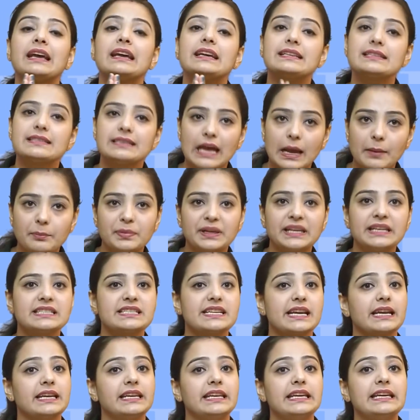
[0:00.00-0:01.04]
Sampling
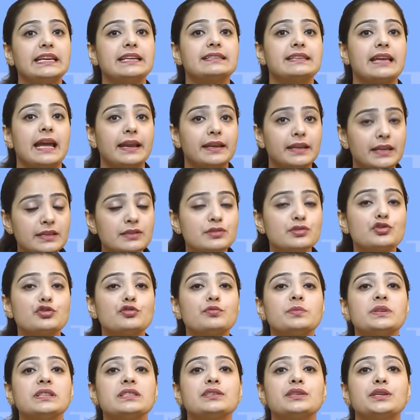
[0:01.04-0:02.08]
techniques and
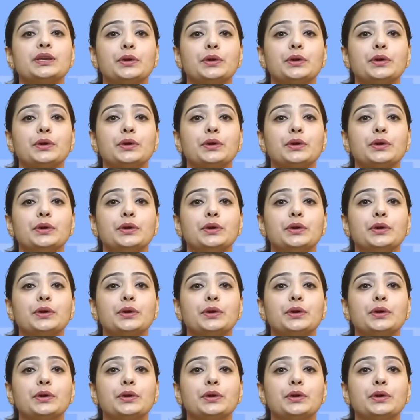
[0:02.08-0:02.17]
instruments